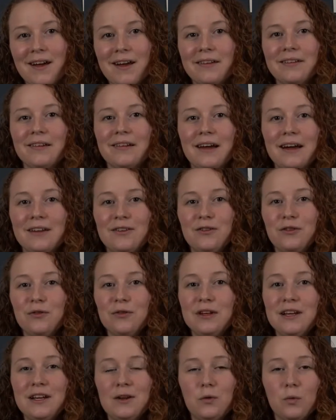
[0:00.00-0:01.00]
The lights you
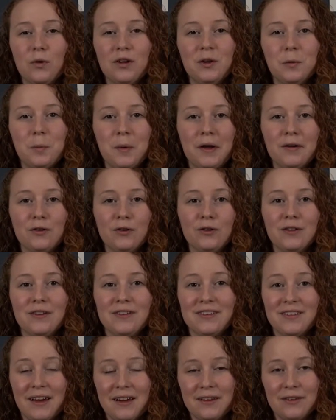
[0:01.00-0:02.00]
need will depend on the
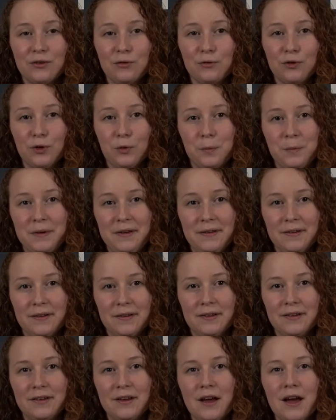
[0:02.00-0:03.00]
size of your
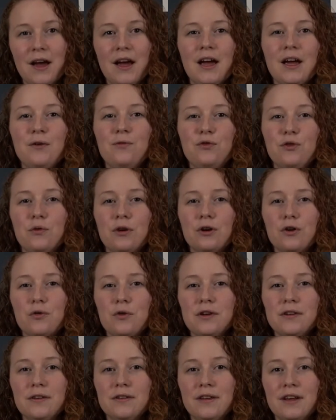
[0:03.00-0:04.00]
pieces. If you are
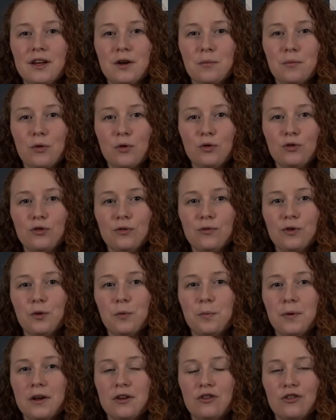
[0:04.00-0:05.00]
going to take most of your
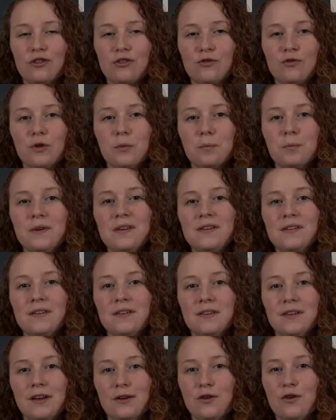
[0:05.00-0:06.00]
pictures from
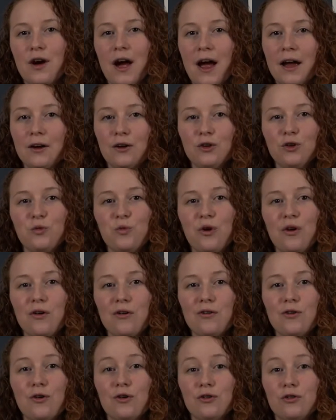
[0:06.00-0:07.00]
pieces that you hang on the
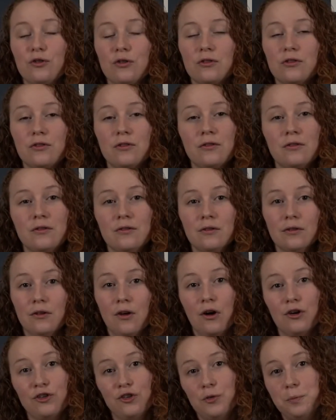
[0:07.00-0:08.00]
wall or just
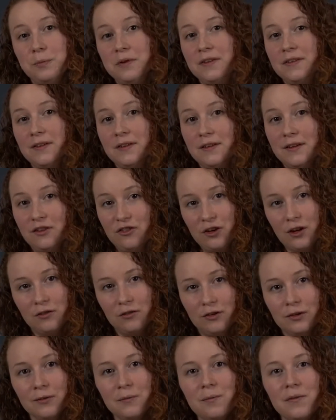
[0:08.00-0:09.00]
larger pieces in
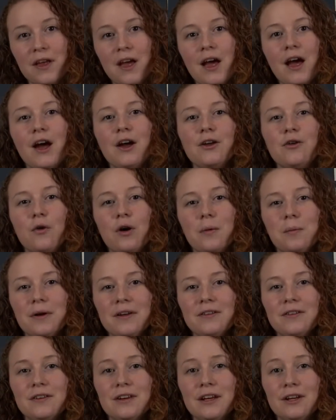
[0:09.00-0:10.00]
general, you are
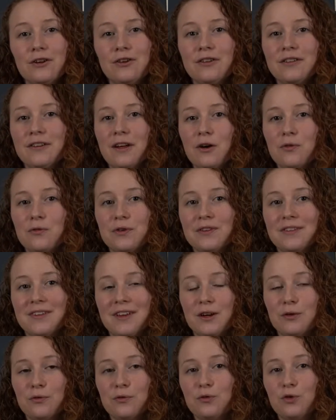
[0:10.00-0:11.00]
best to get yourself a
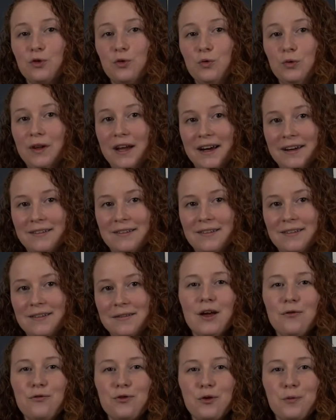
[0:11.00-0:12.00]
set of two lights.
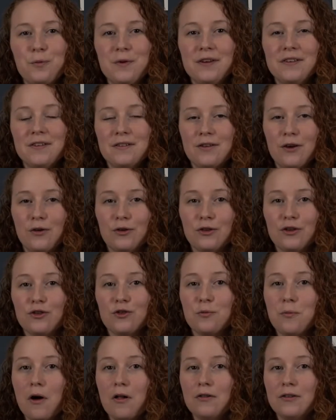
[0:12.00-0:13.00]
If your pieces are on the
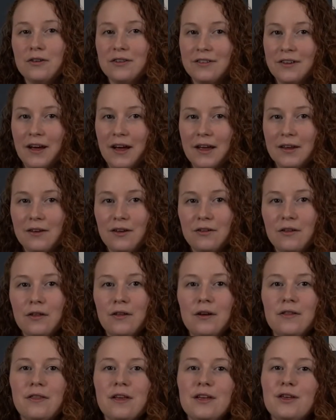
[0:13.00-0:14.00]
smaller side,
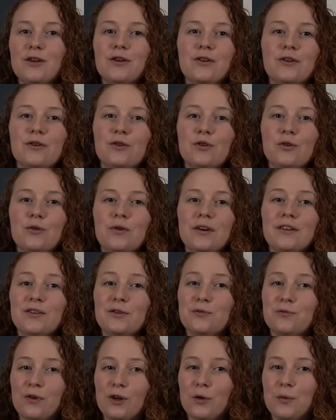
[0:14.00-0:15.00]
another thing you could do is the
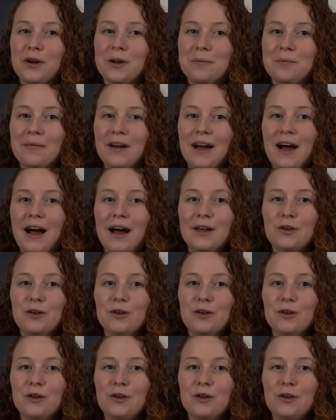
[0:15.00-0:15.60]
following. I